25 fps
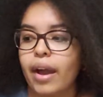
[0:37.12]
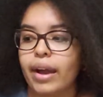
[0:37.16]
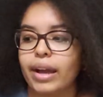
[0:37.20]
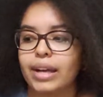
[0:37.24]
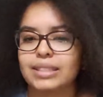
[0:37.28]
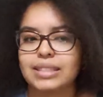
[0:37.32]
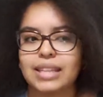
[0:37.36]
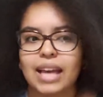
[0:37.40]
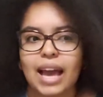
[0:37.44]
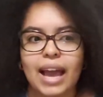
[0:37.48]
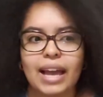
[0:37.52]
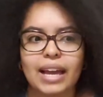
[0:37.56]

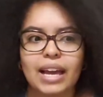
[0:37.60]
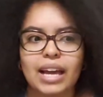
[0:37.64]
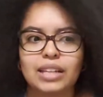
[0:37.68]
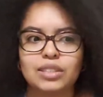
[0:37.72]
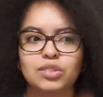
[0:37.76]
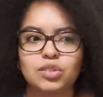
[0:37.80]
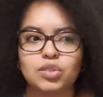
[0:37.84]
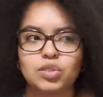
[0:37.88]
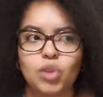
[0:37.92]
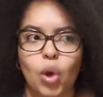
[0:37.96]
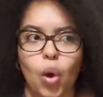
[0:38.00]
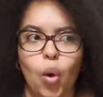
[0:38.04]
Because I
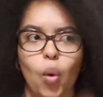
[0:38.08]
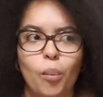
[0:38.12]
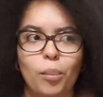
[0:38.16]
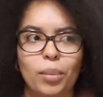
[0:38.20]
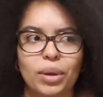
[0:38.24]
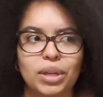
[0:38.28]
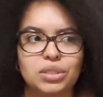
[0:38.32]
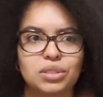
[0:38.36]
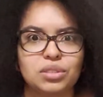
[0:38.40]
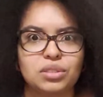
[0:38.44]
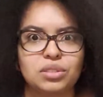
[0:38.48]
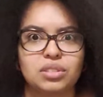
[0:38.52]
got so
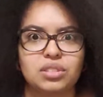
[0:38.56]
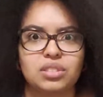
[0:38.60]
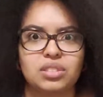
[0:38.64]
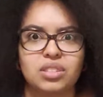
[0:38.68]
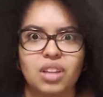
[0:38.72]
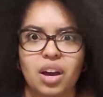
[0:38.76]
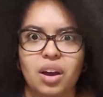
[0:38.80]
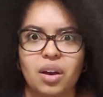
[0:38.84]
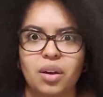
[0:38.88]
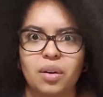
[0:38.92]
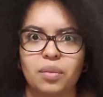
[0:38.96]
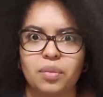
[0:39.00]
much
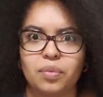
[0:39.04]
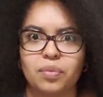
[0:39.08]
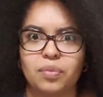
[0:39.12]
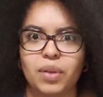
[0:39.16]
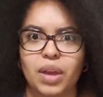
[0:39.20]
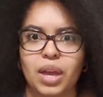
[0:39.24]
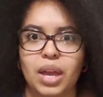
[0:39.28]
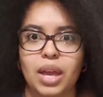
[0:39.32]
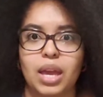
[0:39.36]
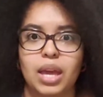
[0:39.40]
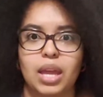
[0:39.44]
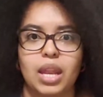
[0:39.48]
stuff
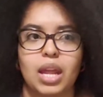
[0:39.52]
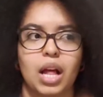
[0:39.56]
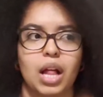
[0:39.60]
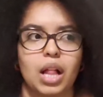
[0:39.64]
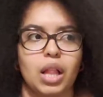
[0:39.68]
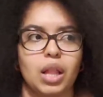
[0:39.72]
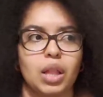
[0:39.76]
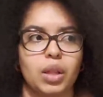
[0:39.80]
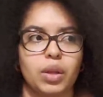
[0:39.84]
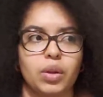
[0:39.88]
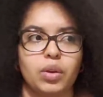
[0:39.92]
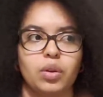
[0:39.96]
and
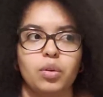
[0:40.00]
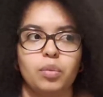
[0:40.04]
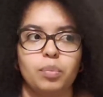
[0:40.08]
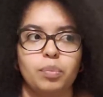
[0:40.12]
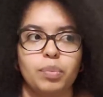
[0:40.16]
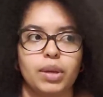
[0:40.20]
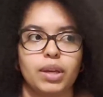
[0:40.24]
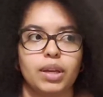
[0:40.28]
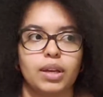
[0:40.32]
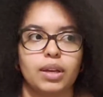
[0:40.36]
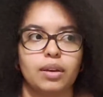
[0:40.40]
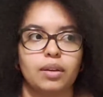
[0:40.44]
a little
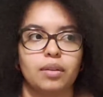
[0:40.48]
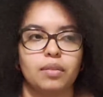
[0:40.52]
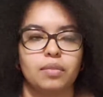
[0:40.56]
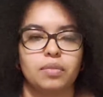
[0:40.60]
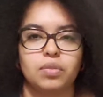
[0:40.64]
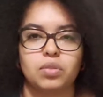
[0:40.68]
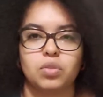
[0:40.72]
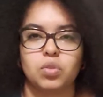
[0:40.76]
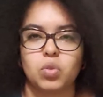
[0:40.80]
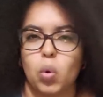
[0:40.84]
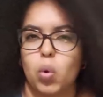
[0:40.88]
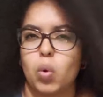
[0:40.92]
bit of
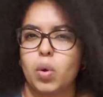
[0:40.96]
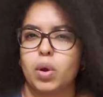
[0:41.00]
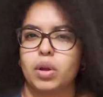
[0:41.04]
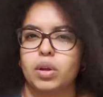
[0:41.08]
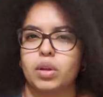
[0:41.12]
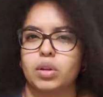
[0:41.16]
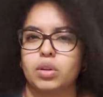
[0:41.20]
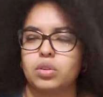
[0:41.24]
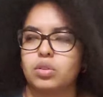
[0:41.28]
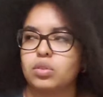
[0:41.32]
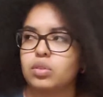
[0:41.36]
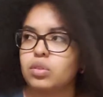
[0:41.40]

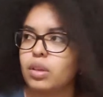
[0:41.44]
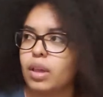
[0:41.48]
storage.